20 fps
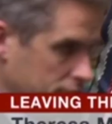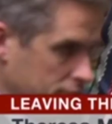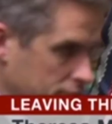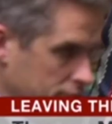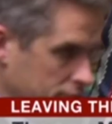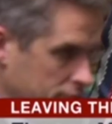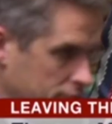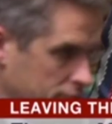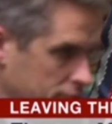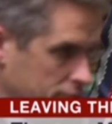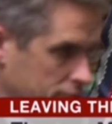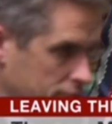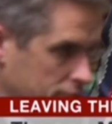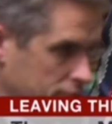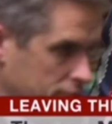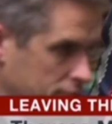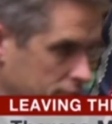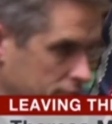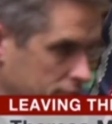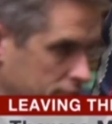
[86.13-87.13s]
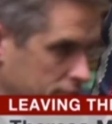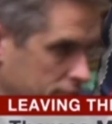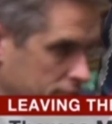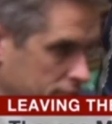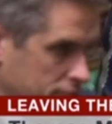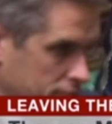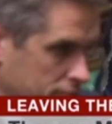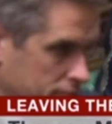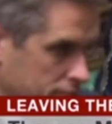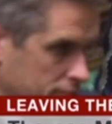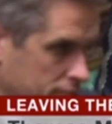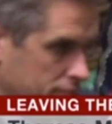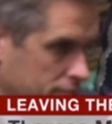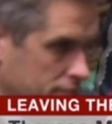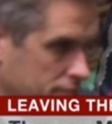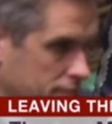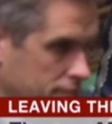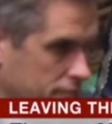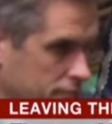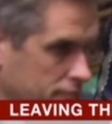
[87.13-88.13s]

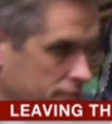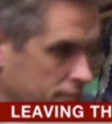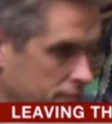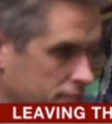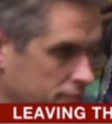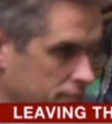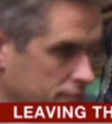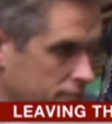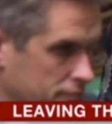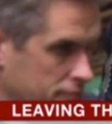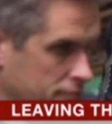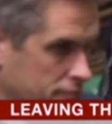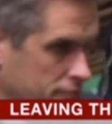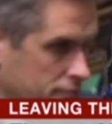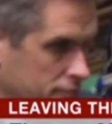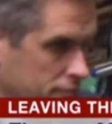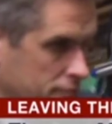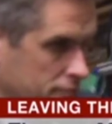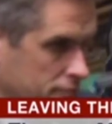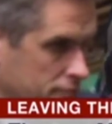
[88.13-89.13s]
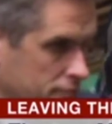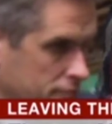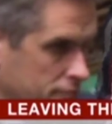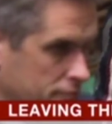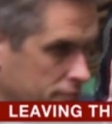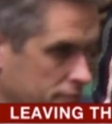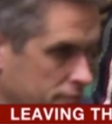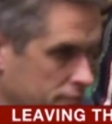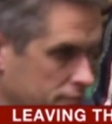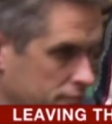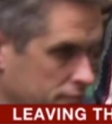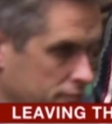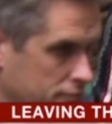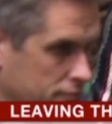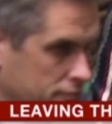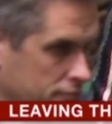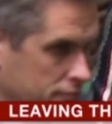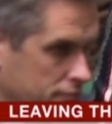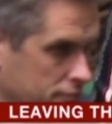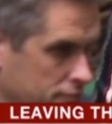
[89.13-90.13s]

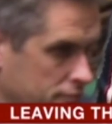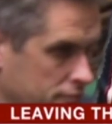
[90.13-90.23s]
(silent)